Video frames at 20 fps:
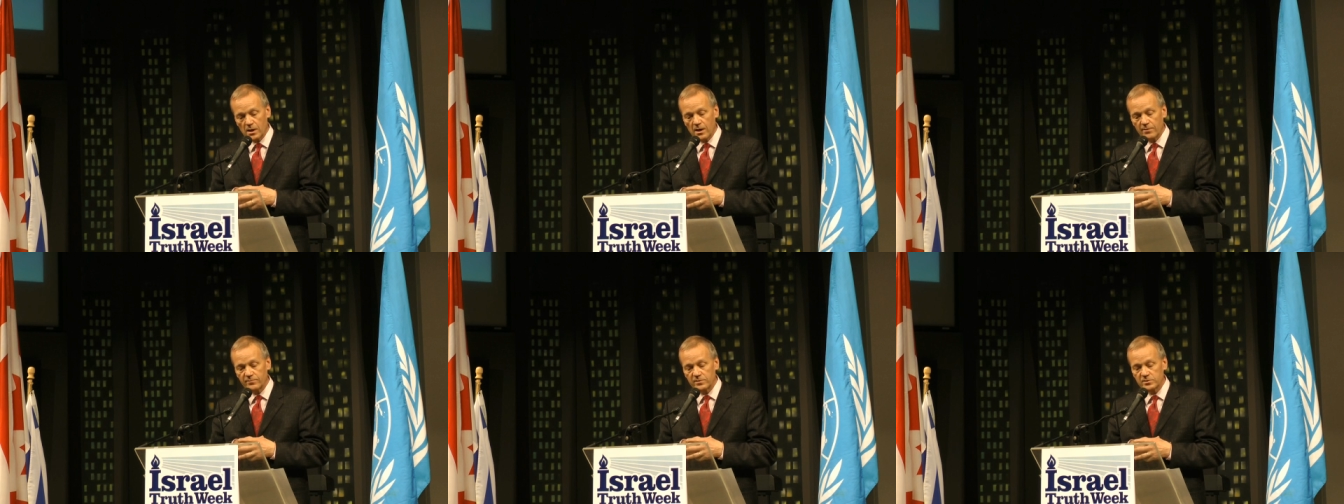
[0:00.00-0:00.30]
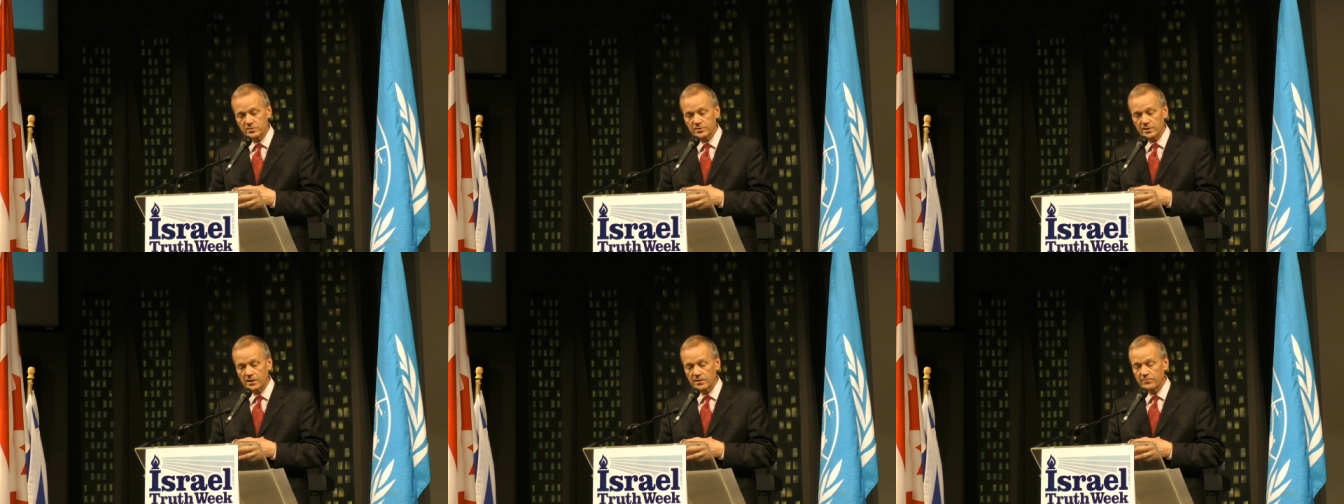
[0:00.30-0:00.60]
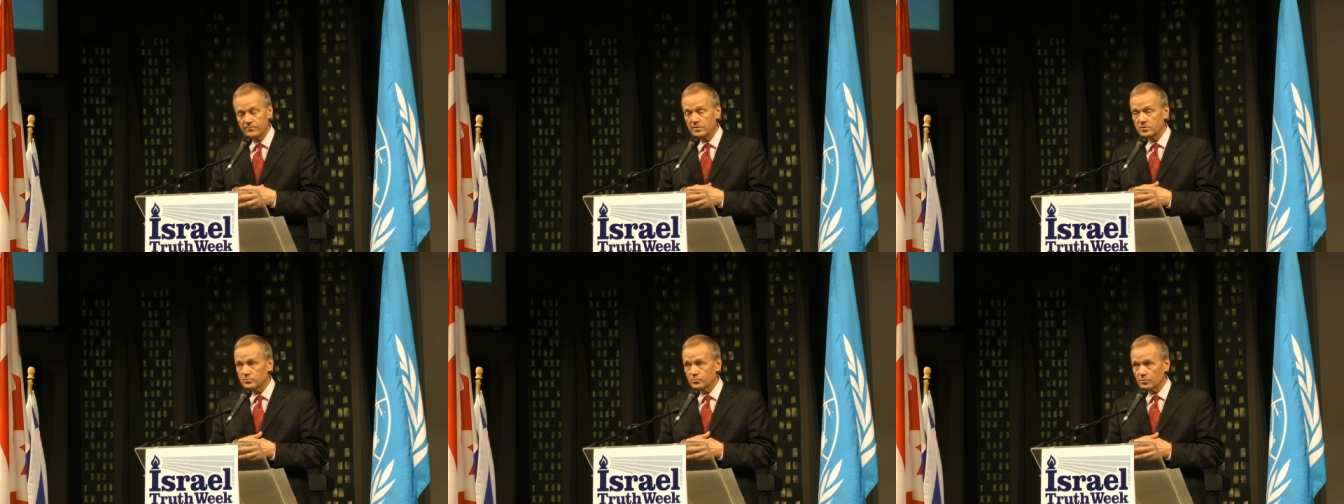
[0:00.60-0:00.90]
of the state
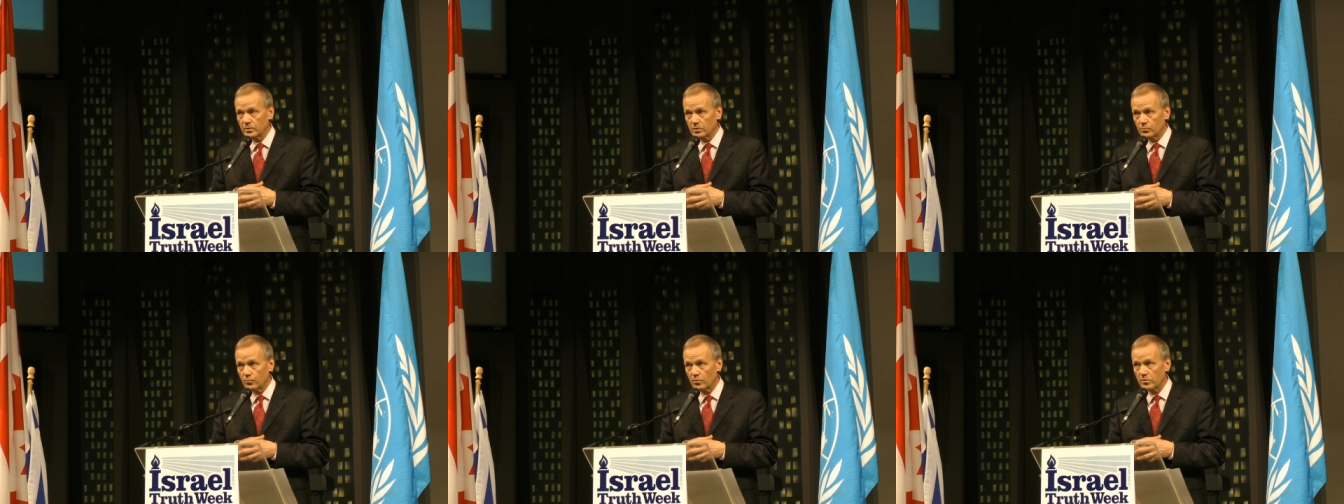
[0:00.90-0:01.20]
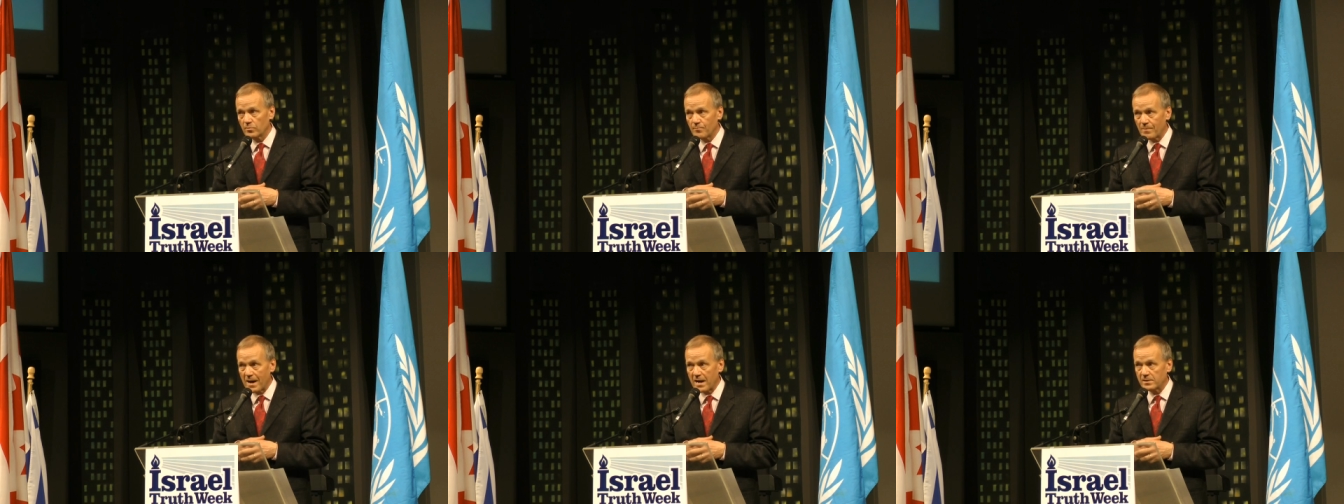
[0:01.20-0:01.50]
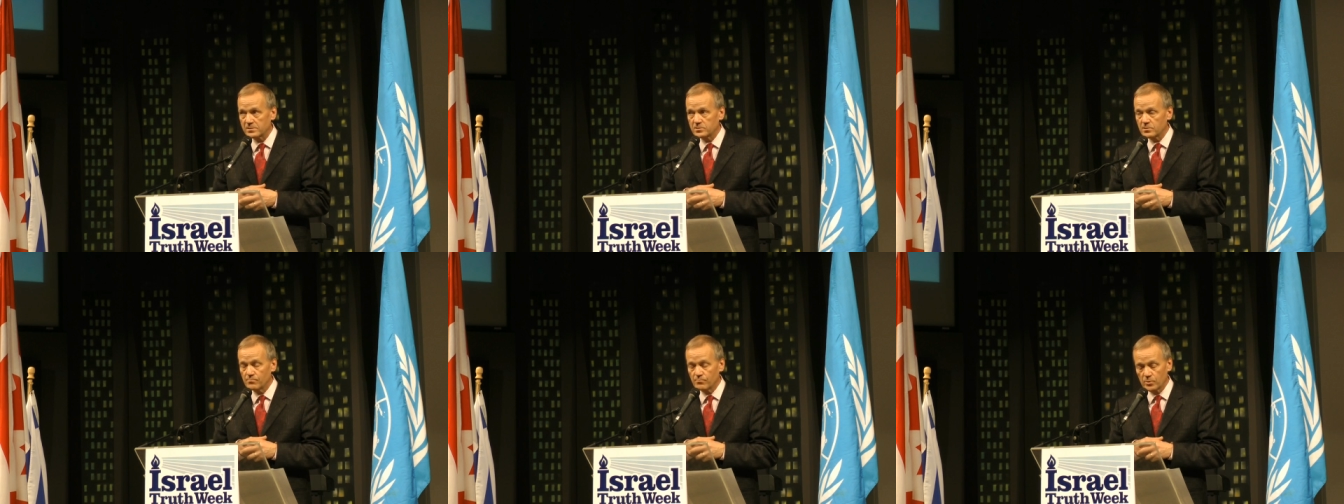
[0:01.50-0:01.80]
of Israel with
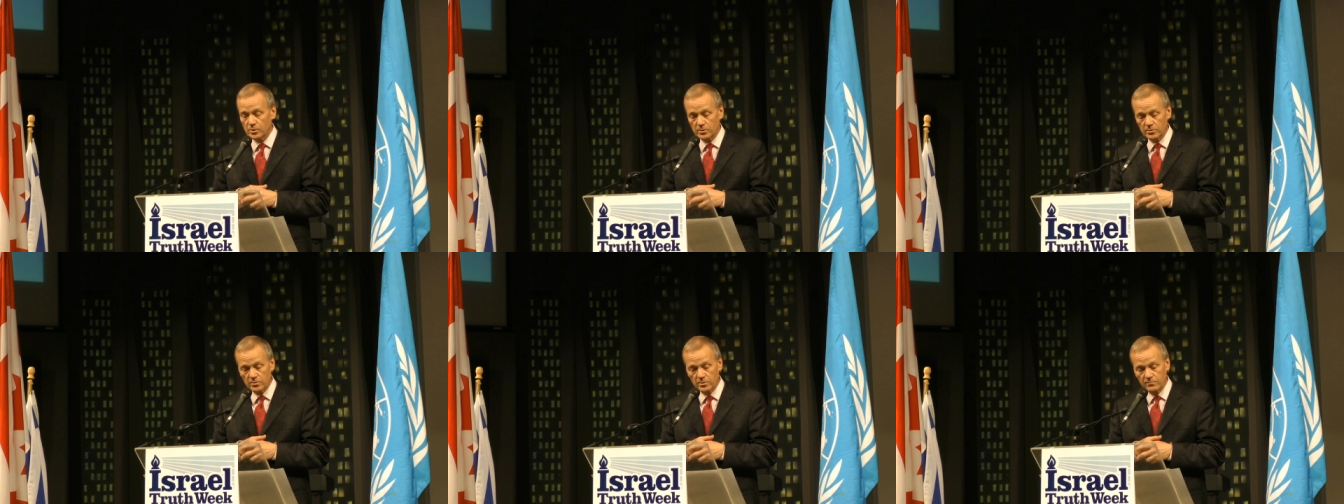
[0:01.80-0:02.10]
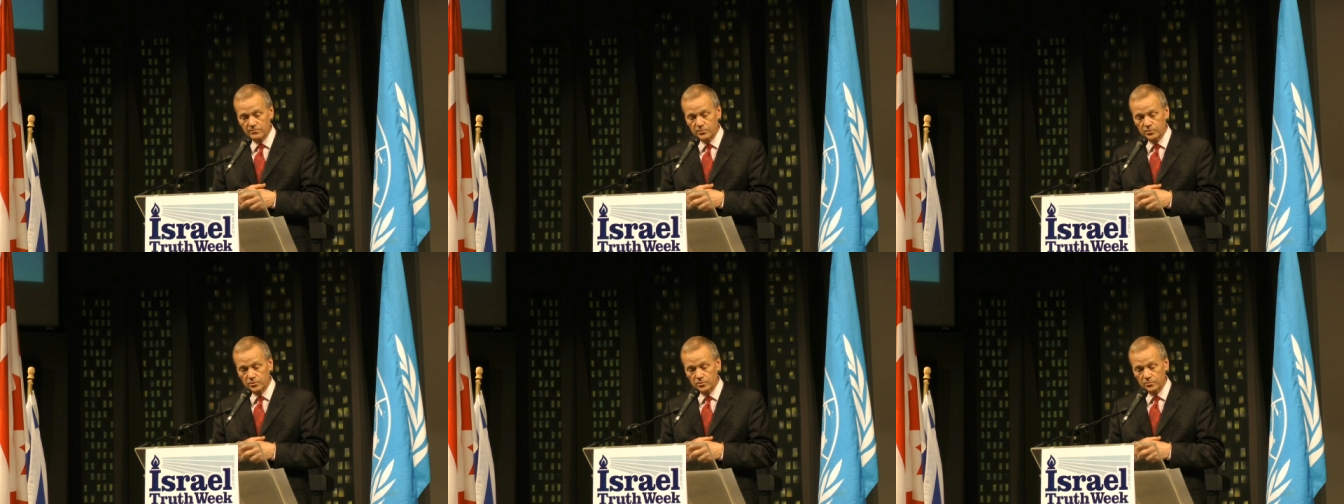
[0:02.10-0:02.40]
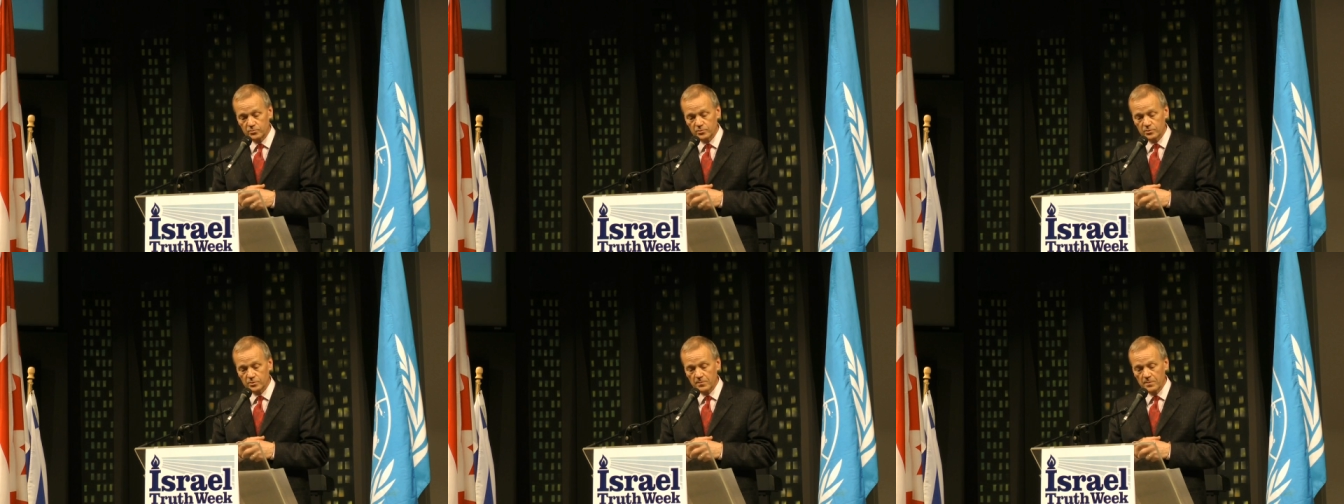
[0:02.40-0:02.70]
mass murder of
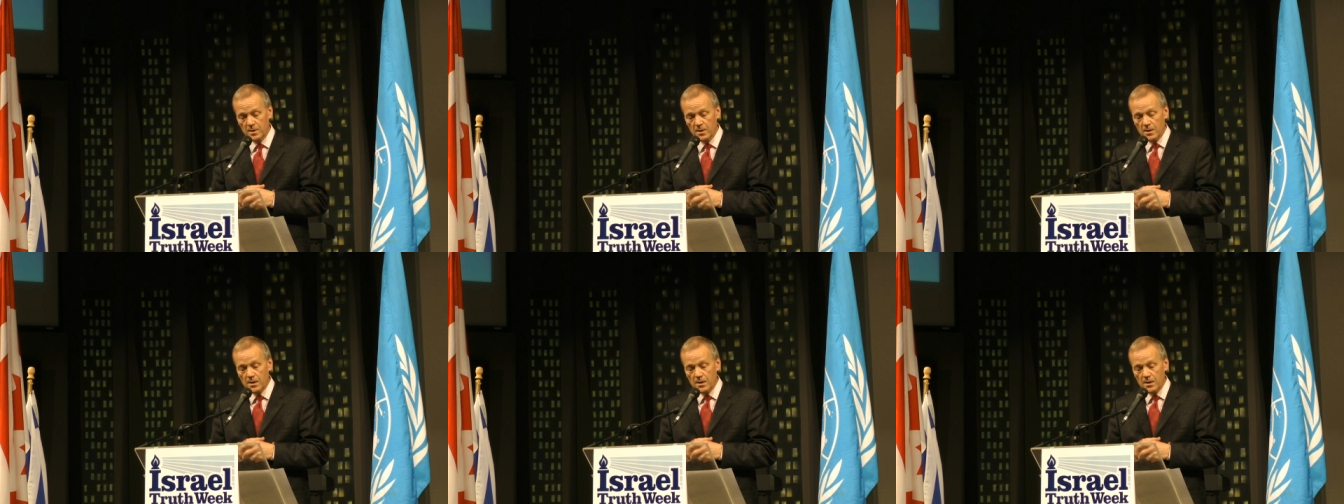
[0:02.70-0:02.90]
Jews.